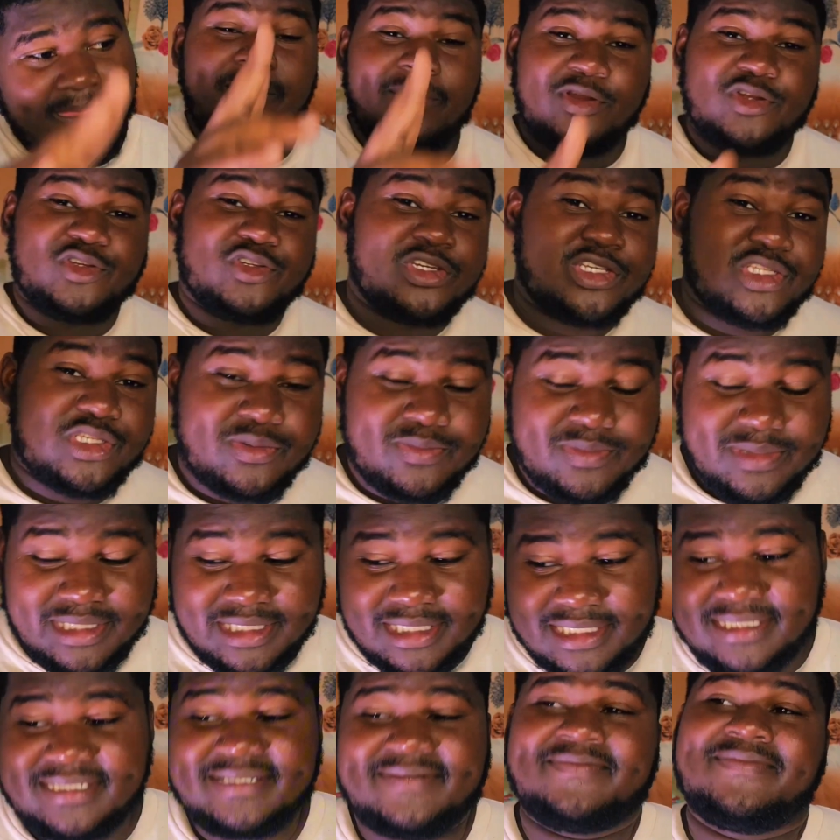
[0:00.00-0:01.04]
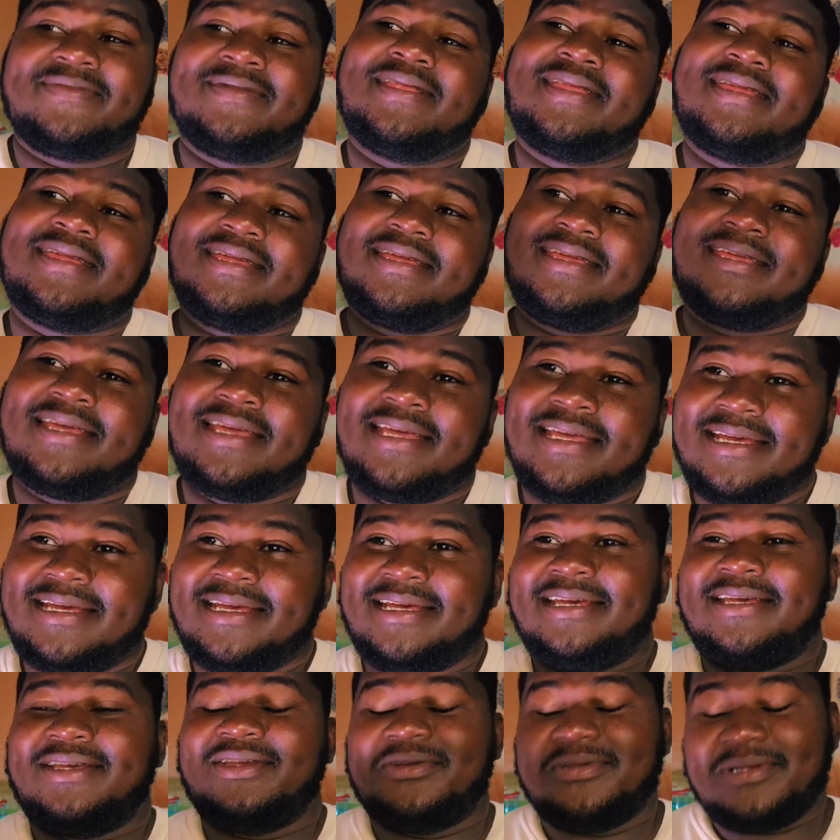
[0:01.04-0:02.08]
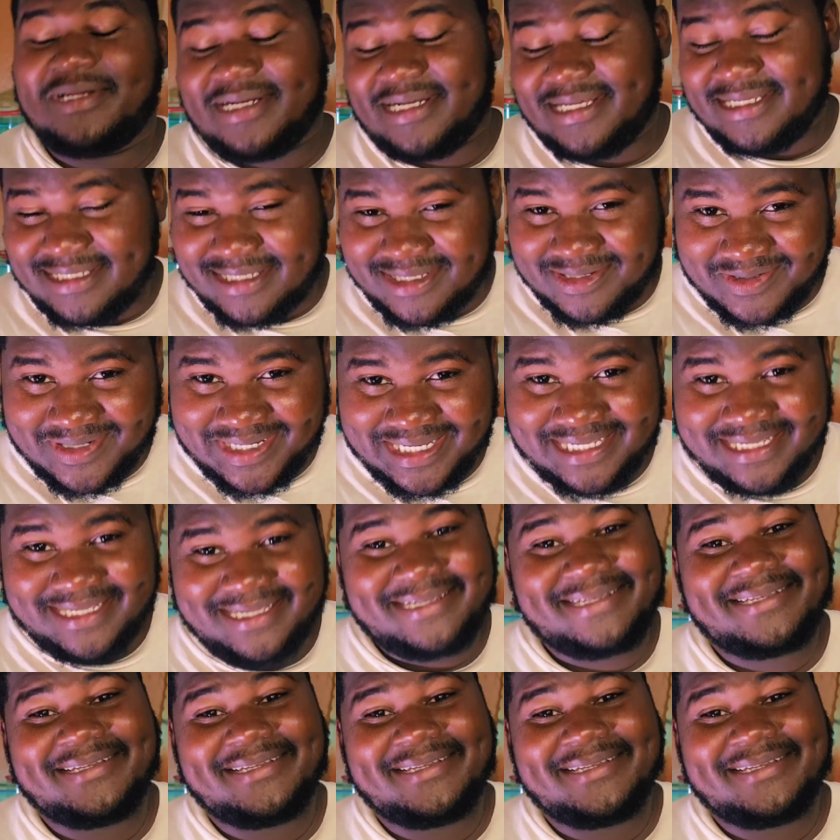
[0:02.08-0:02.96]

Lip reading: I'll show you something, you'll understand why.